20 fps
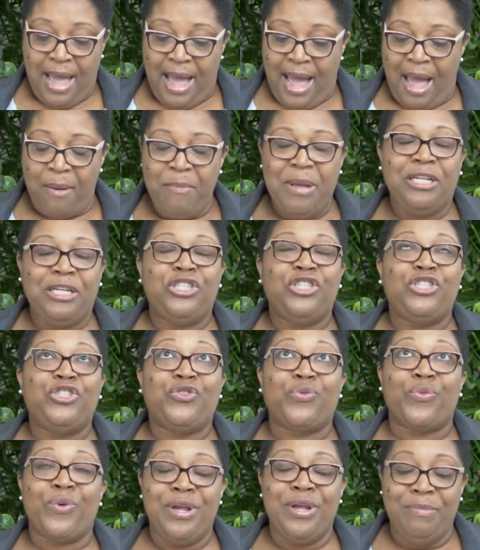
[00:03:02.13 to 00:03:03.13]
I'm
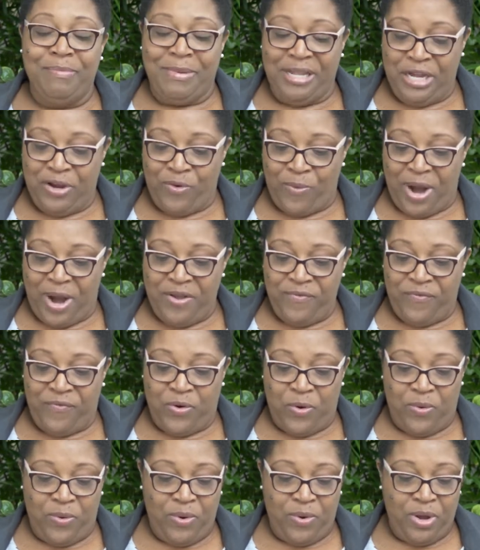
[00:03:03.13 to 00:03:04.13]
extremely
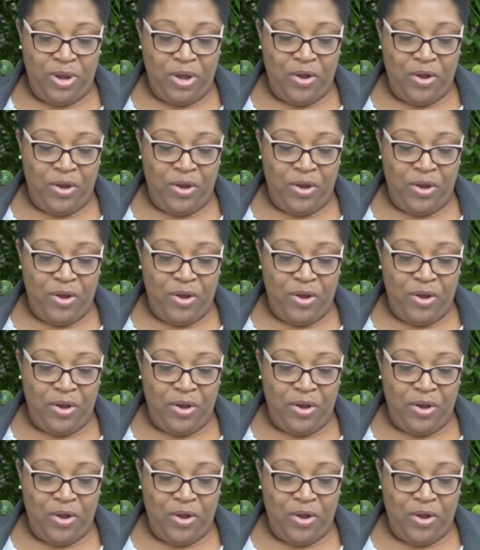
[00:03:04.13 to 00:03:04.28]
grateful